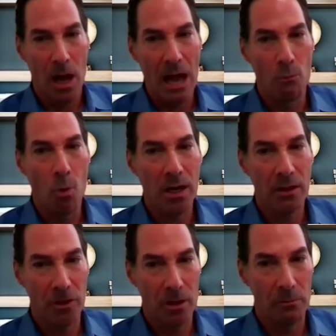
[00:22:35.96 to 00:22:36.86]
and one
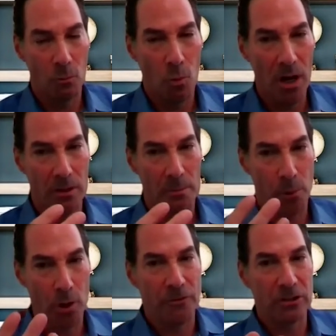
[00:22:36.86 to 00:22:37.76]
of the one of the
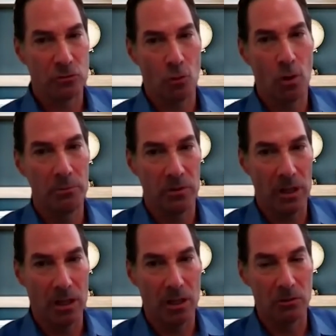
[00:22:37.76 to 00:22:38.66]
perfect storms
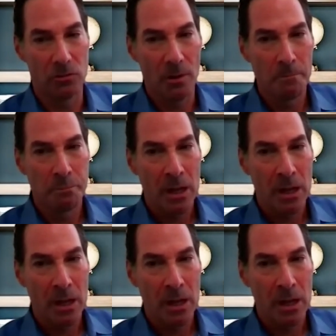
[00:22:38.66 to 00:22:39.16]
is